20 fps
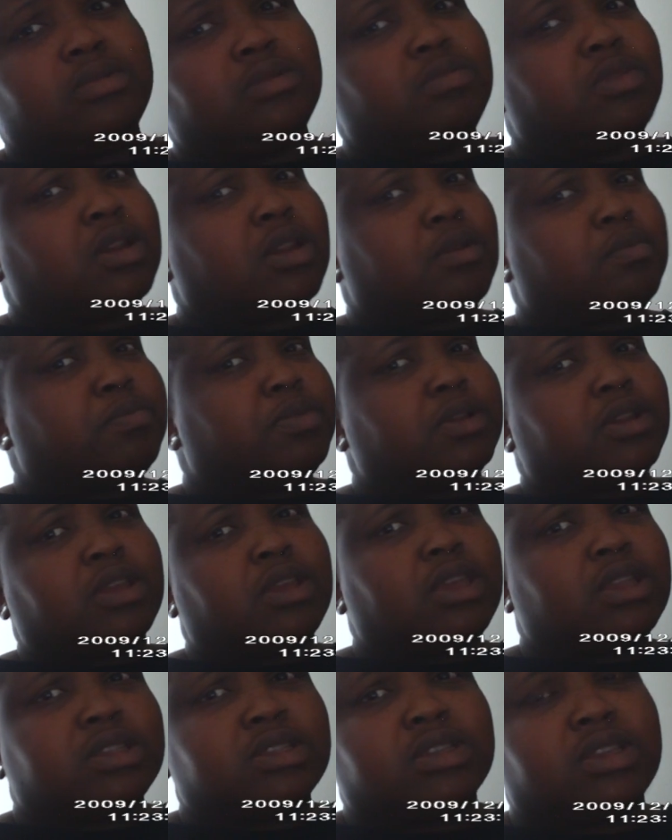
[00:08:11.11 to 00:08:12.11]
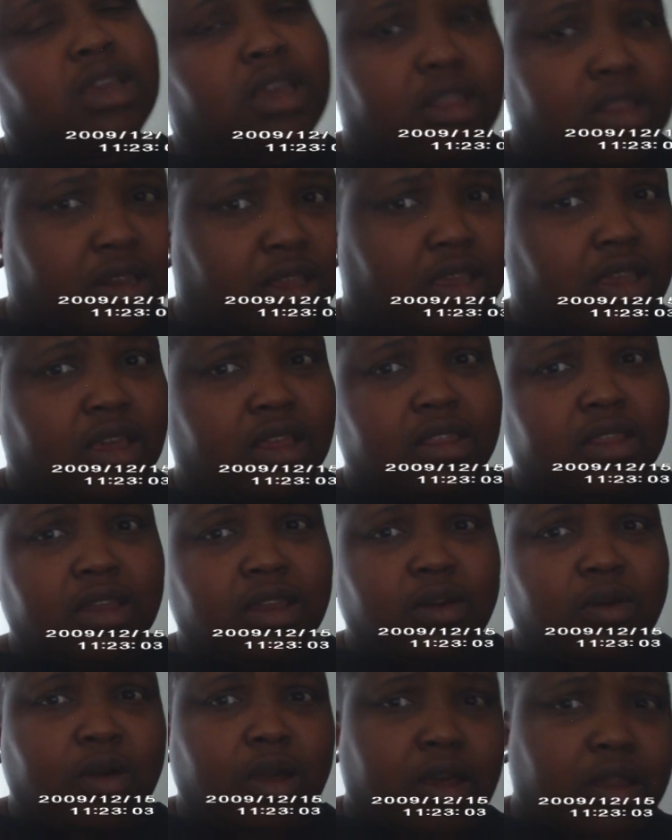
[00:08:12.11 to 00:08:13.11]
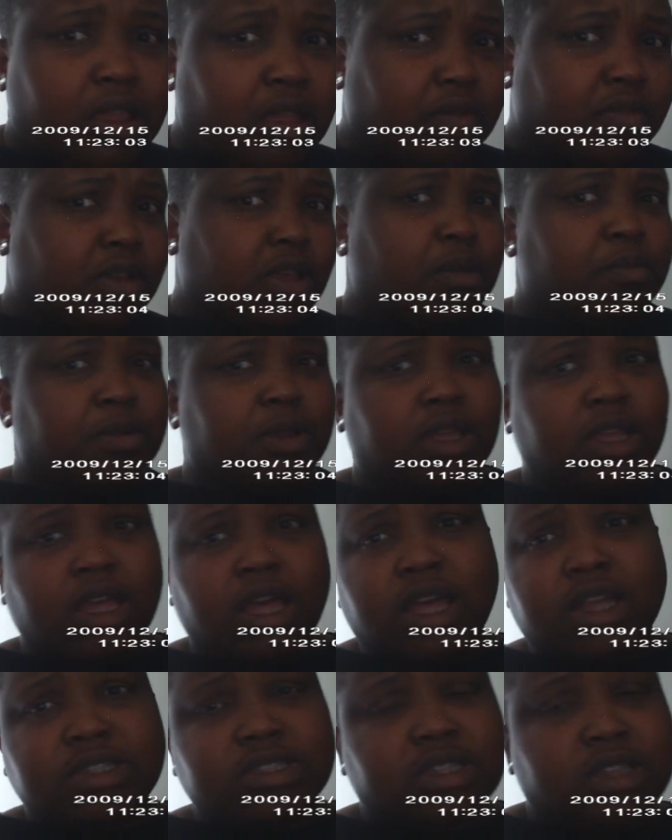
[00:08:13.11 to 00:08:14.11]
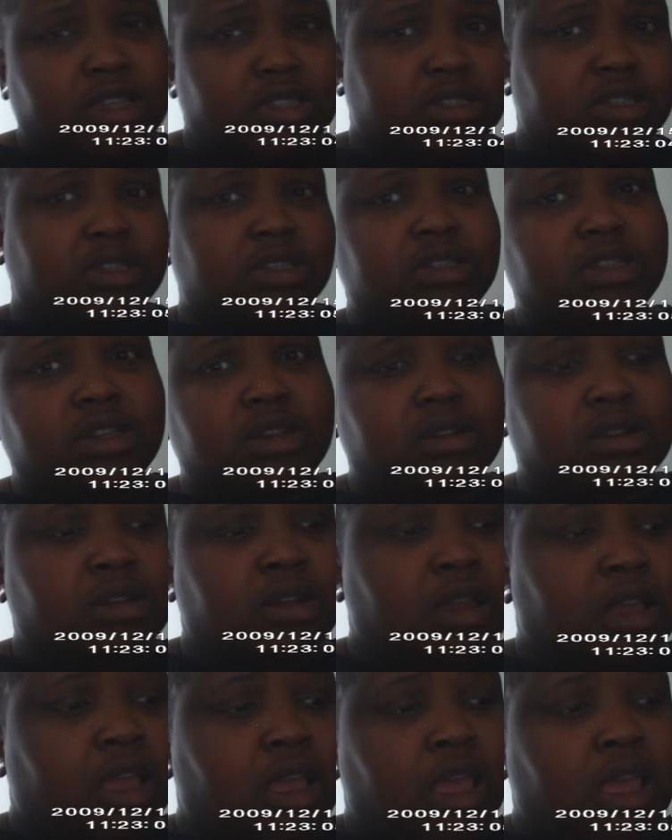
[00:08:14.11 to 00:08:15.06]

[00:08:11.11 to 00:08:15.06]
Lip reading: Better put a get-together together and go out, have a couple of cocktails and a dinner,